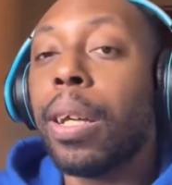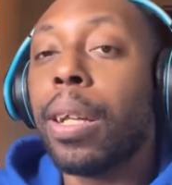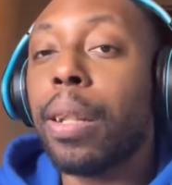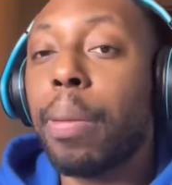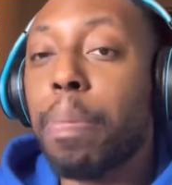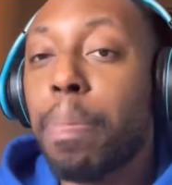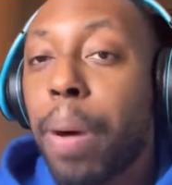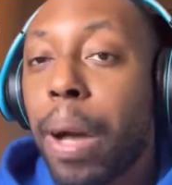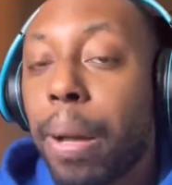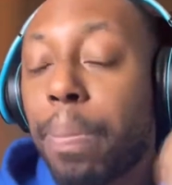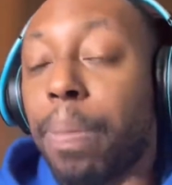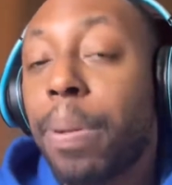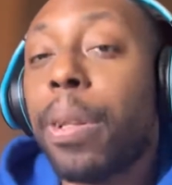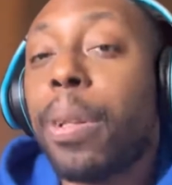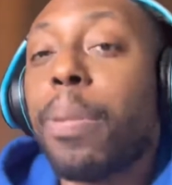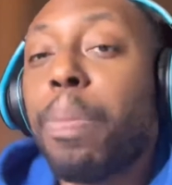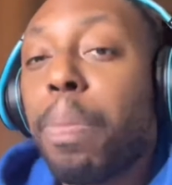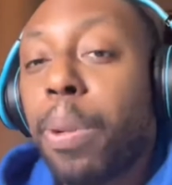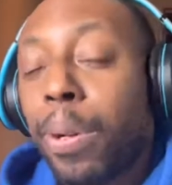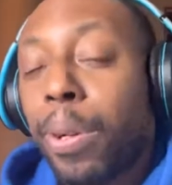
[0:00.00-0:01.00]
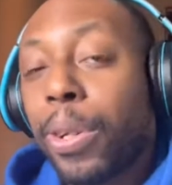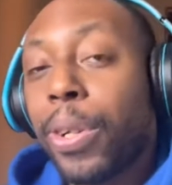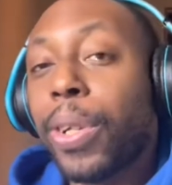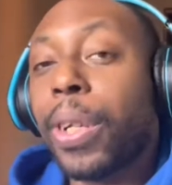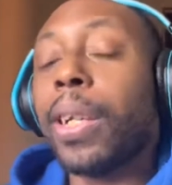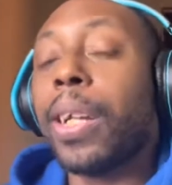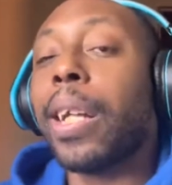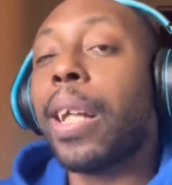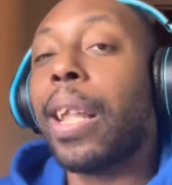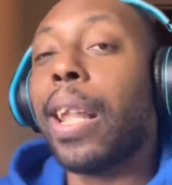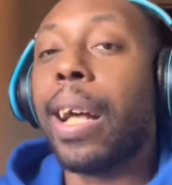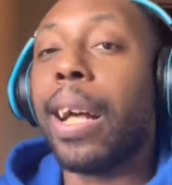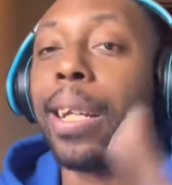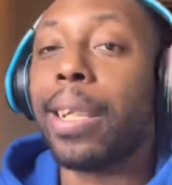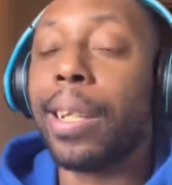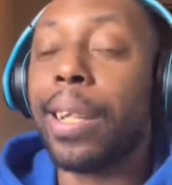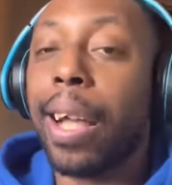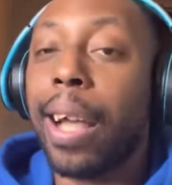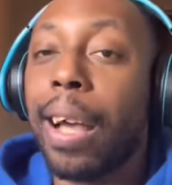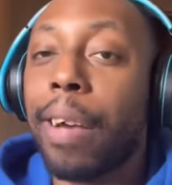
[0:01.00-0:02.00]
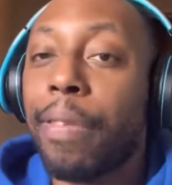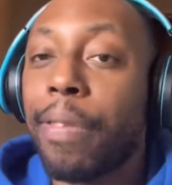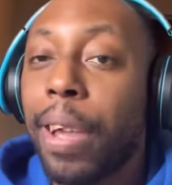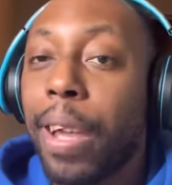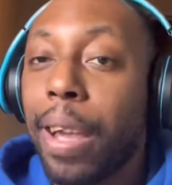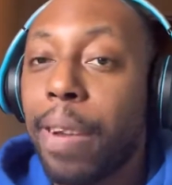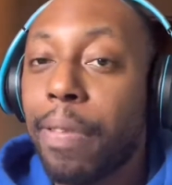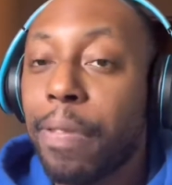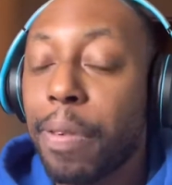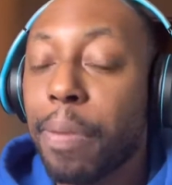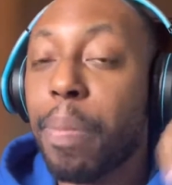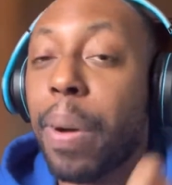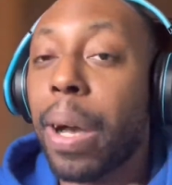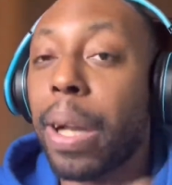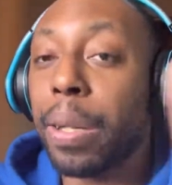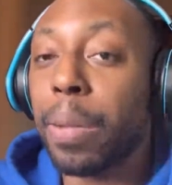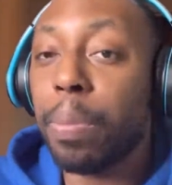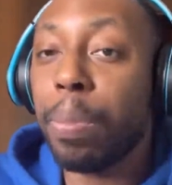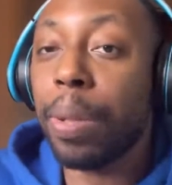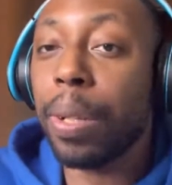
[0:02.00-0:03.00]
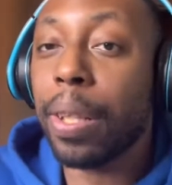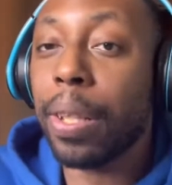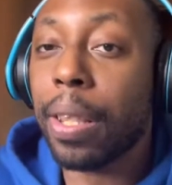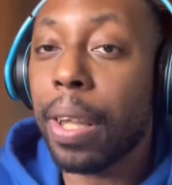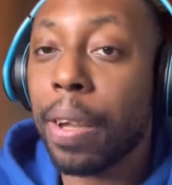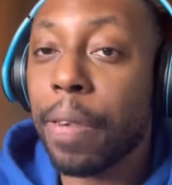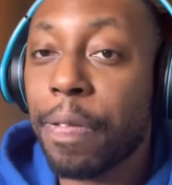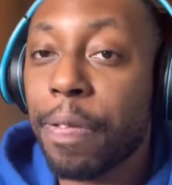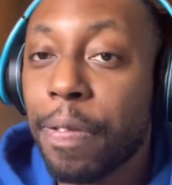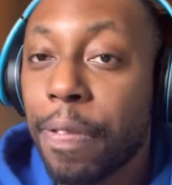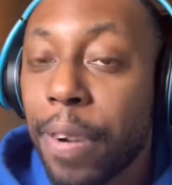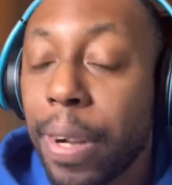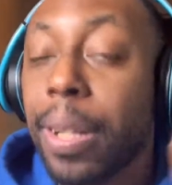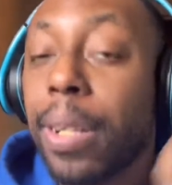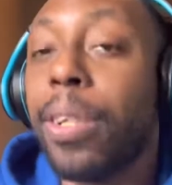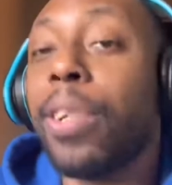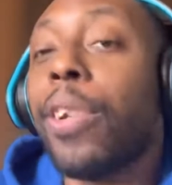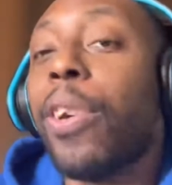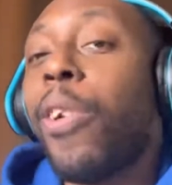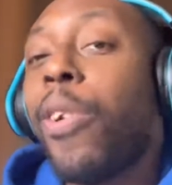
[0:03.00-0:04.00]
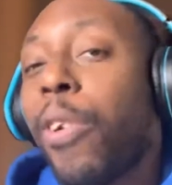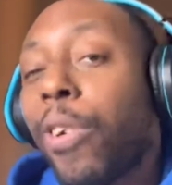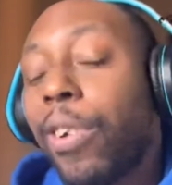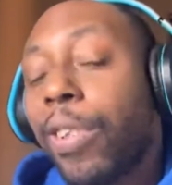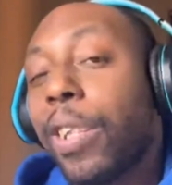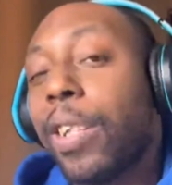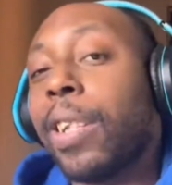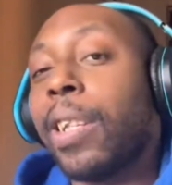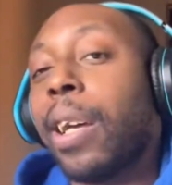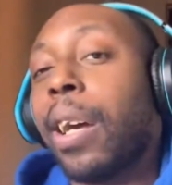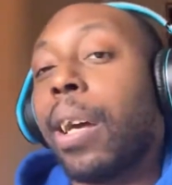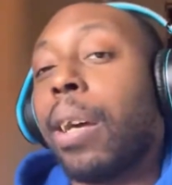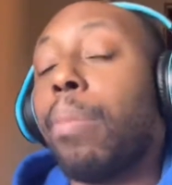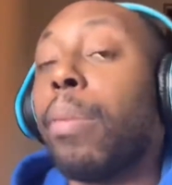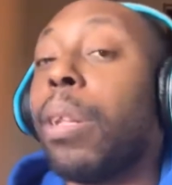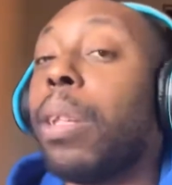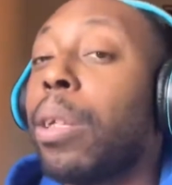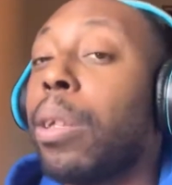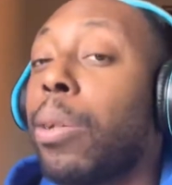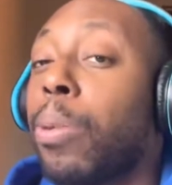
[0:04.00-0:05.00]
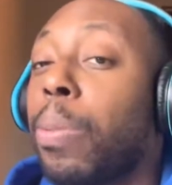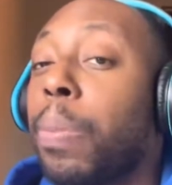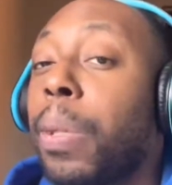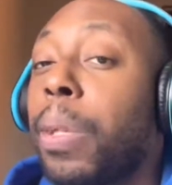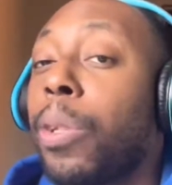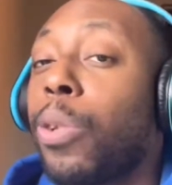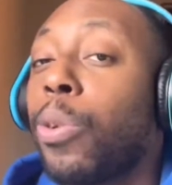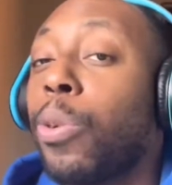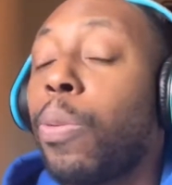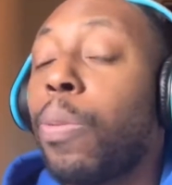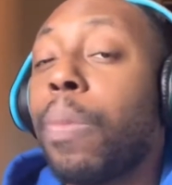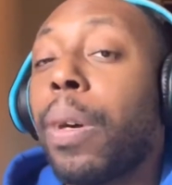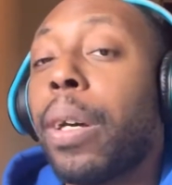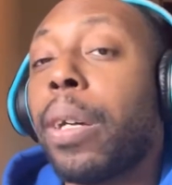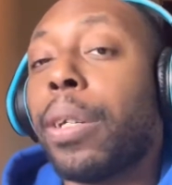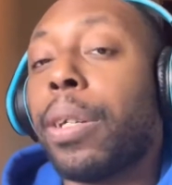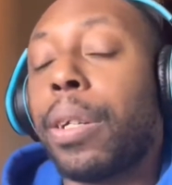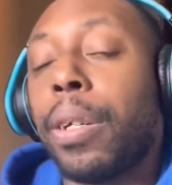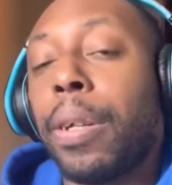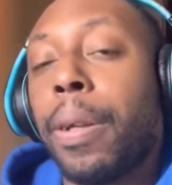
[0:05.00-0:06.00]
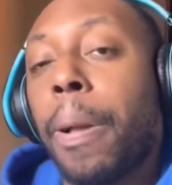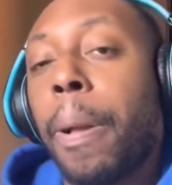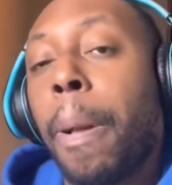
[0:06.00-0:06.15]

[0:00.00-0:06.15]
the popular person in the class and have everybody be their friend all the time. A little bit too much.